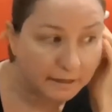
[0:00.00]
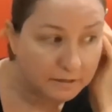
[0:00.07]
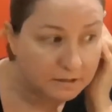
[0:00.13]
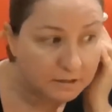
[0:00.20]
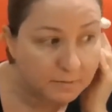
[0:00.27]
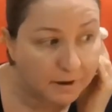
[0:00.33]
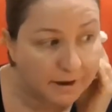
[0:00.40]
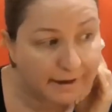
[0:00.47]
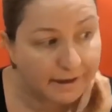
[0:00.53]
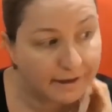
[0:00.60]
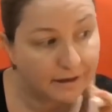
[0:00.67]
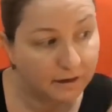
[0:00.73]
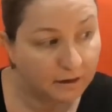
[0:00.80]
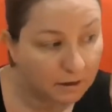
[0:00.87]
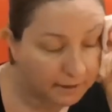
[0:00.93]
into my
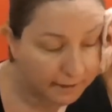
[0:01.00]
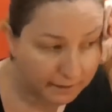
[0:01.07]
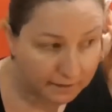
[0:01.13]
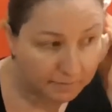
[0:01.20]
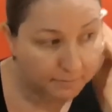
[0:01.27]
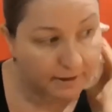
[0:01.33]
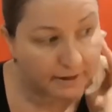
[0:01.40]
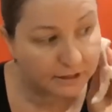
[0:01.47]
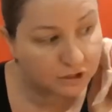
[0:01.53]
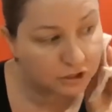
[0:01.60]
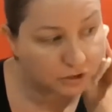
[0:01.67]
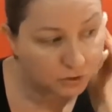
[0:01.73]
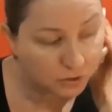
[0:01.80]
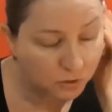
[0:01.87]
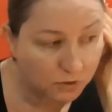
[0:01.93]
hairline and make
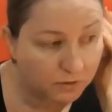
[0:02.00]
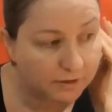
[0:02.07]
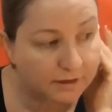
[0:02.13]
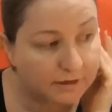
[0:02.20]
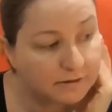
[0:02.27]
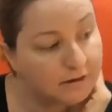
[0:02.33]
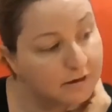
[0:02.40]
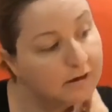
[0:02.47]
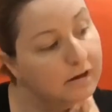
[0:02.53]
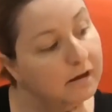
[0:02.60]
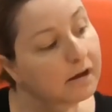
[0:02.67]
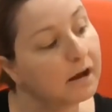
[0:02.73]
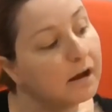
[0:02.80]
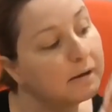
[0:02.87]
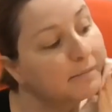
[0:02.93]
sure that
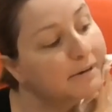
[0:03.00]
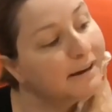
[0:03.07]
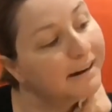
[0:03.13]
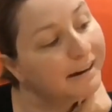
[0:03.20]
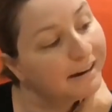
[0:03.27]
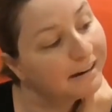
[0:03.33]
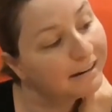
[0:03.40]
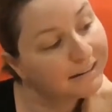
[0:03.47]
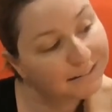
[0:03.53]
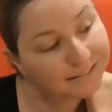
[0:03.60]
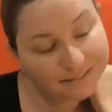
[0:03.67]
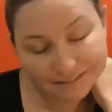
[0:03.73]
I'm getting